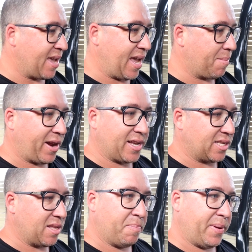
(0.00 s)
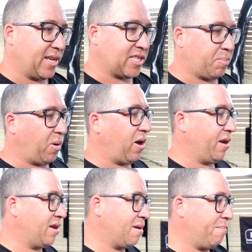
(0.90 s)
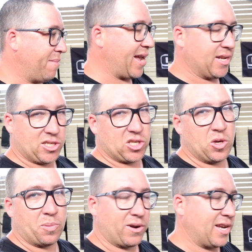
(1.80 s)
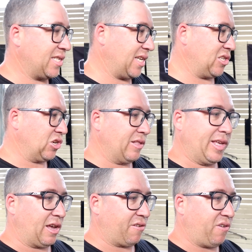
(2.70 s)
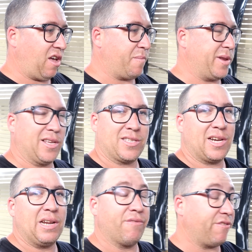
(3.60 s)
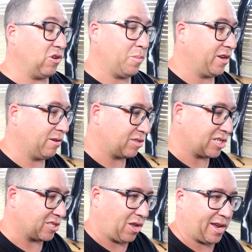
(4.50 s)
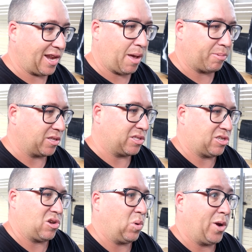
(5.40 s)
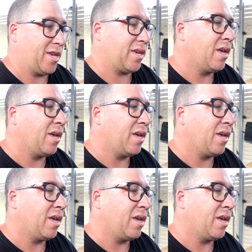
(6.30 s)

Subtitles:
Handbrake's in the best spot. Mount super easy. It took only like 5 minutes. I didn't even film it. It was just like it happened so quick.